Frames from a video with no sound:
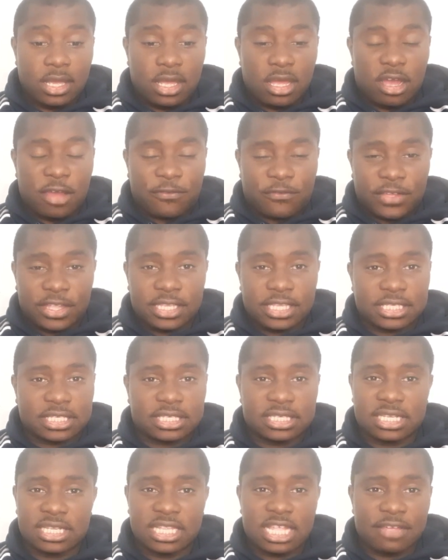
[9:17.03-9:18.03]
I think this
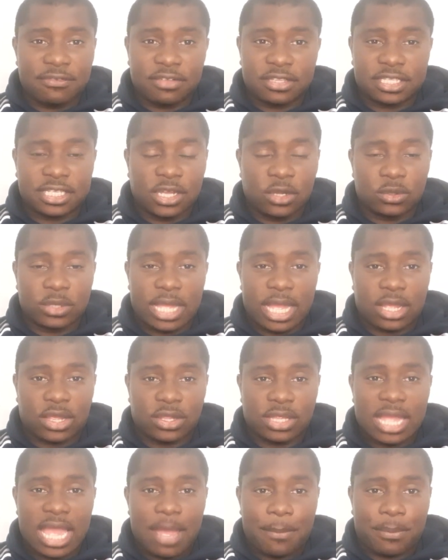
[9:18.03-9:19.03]
is another deal that
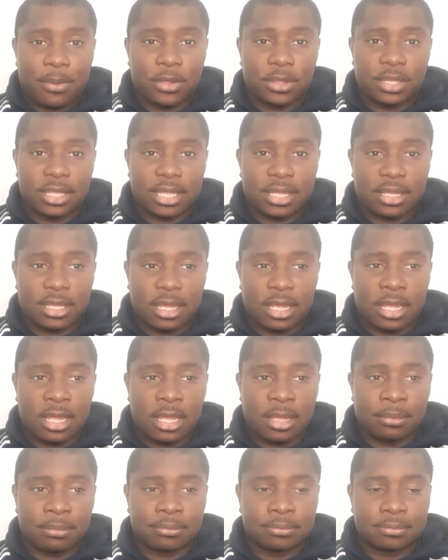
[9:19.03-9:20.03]
could happen
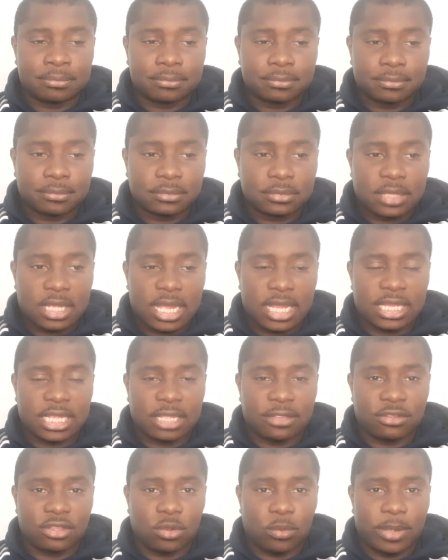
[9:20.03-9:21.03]
at the
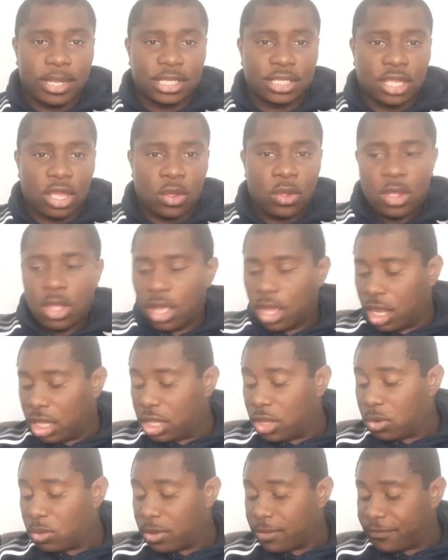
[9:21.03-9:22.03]
end of the window,
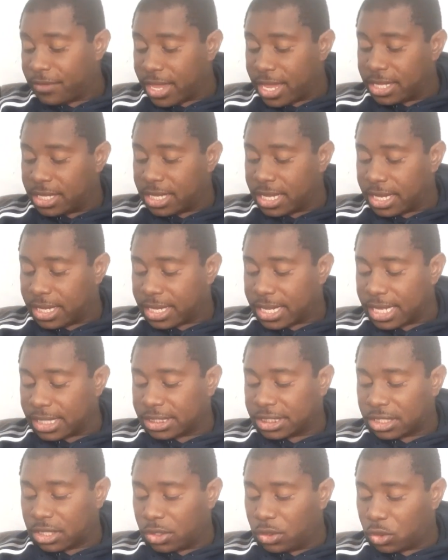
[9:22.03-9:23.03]
along with Eddie
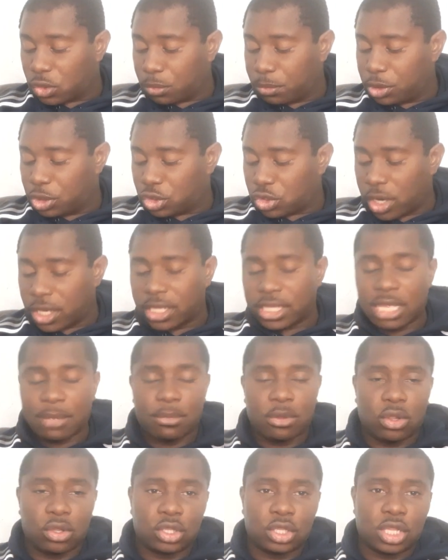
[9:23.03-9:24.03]
Nketiah, who could be joining
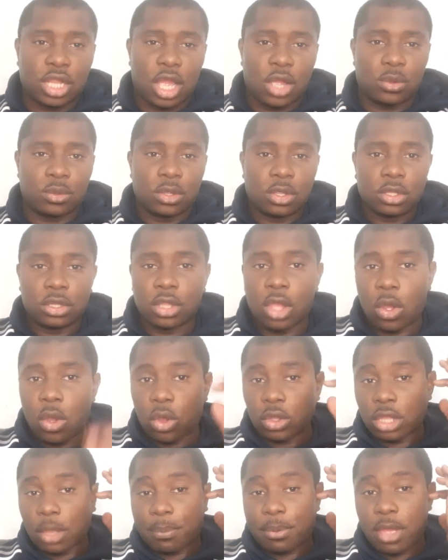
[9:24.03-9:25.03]
him on loan.
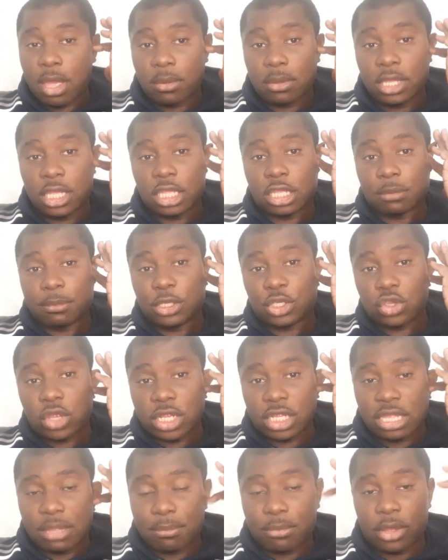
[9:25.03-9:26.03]
No, he could be
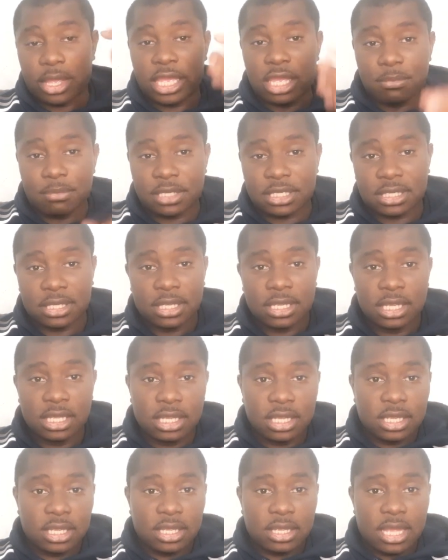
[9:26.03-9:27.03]
joining him, but he'll be
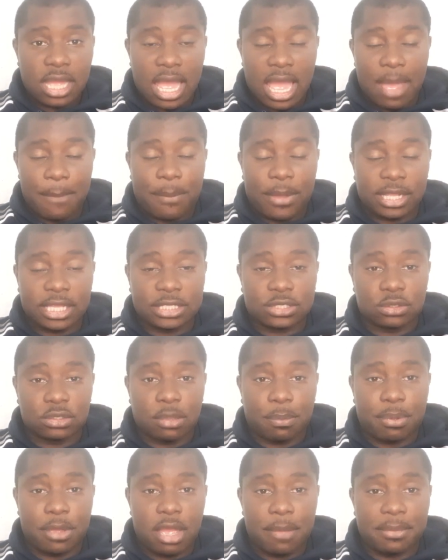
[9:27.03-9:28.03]
at Palace on
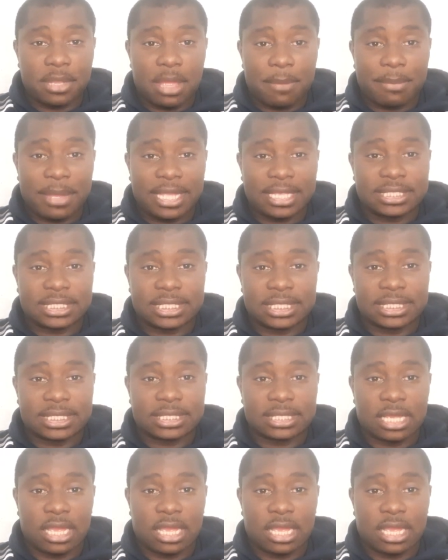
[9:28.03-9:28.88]
a permanent basis.